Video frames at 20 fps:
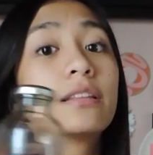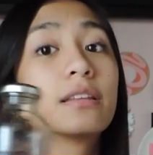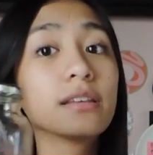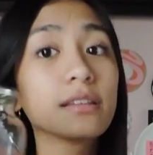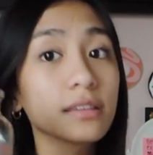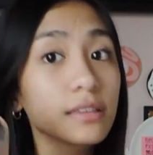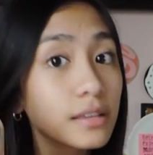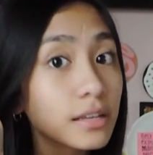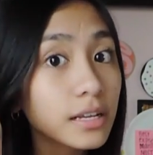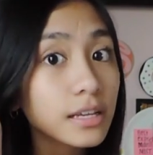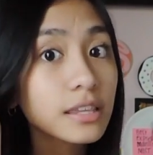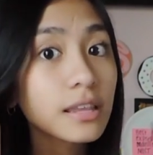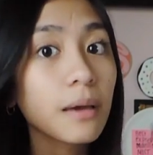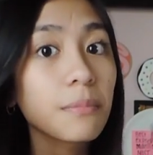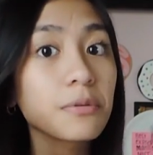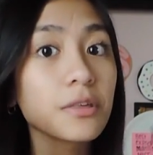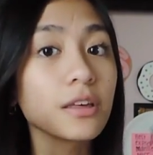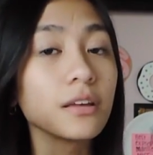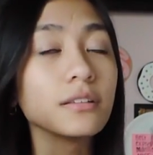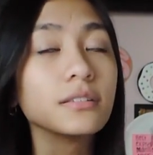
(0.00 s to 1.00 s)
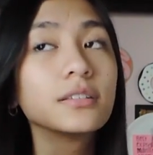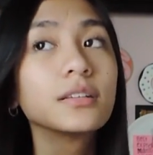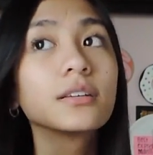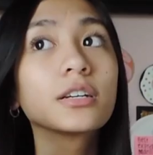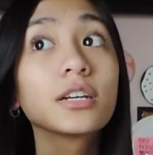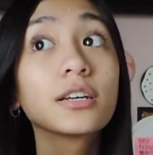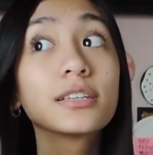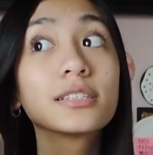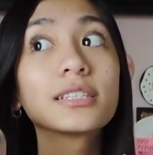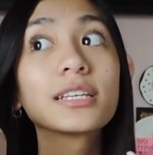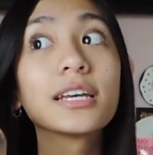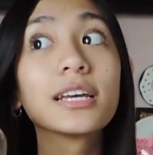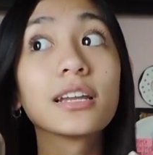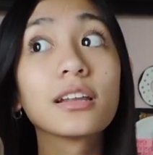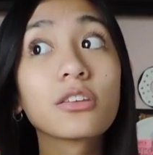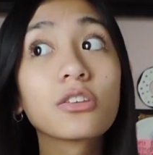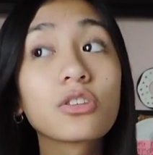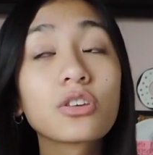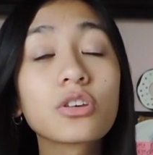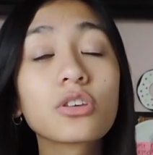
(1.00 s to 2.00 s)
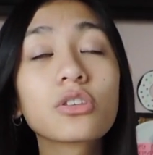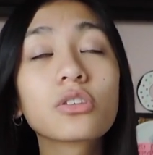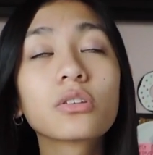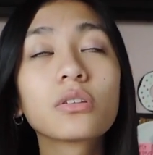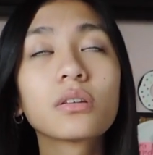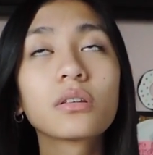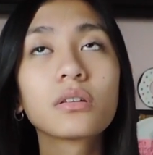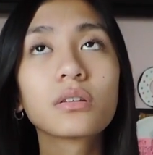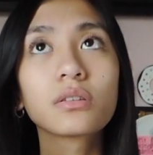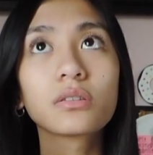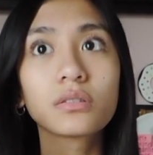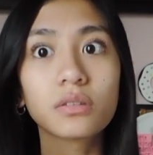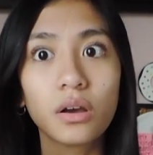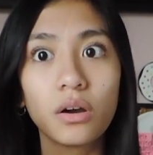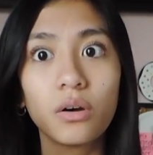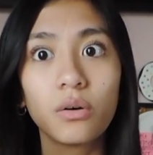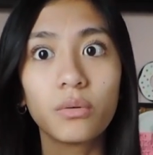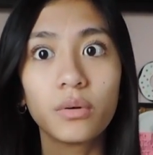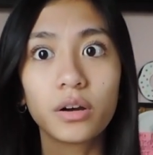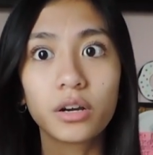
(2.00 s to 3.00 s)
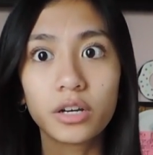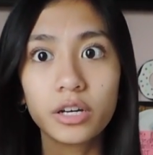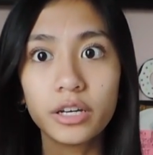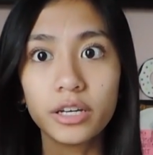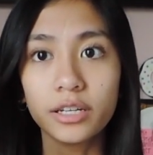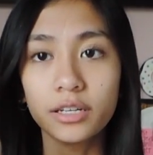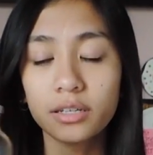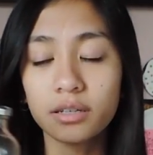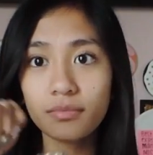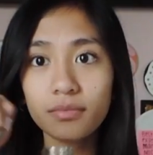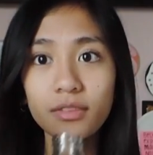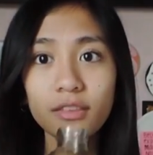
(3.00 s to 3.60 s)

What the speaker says: this is an exception because it is just so good.